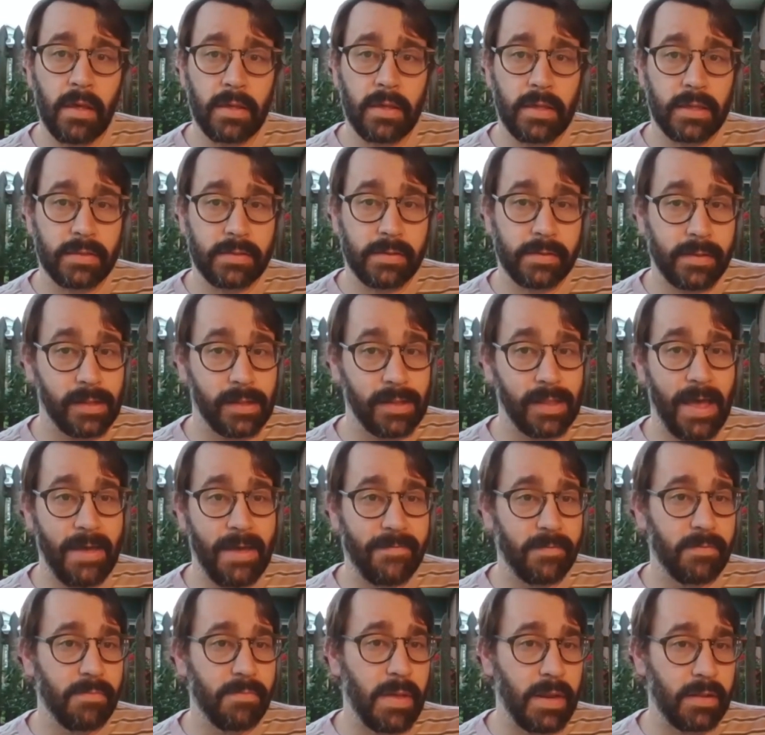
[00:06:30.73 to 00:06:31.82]
into the life
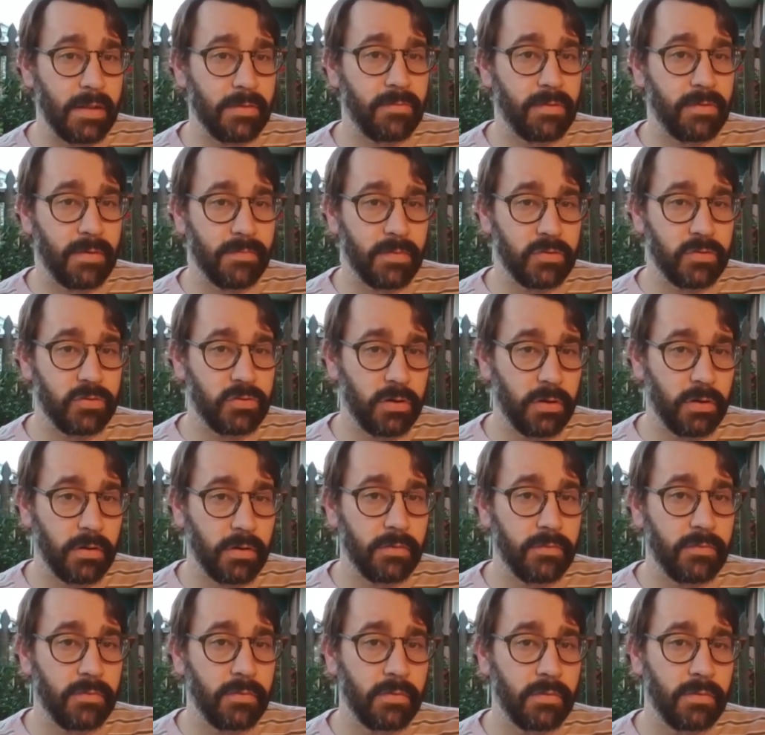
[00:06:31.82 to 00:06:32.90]
and ministry of the
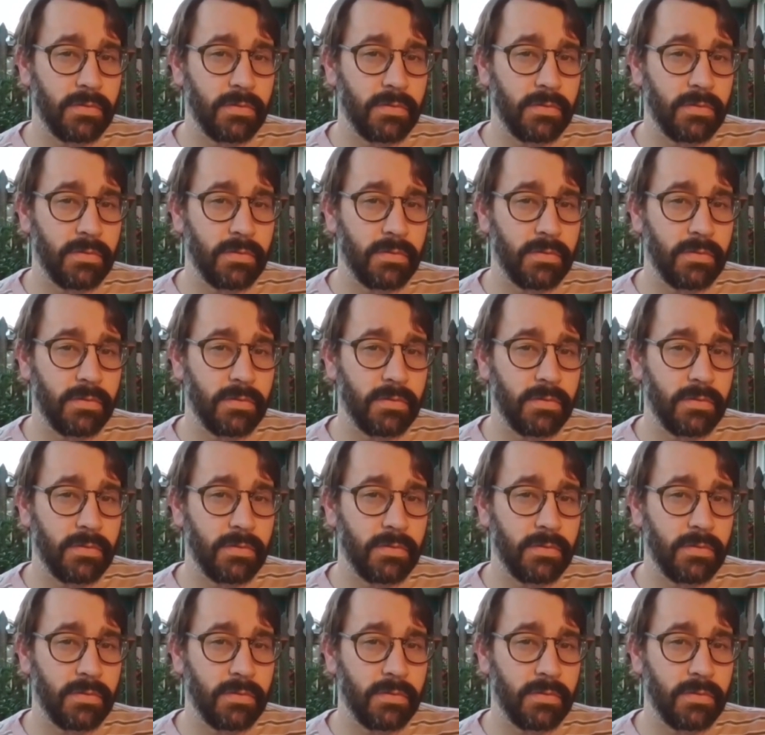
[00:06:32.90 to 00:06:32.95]
church,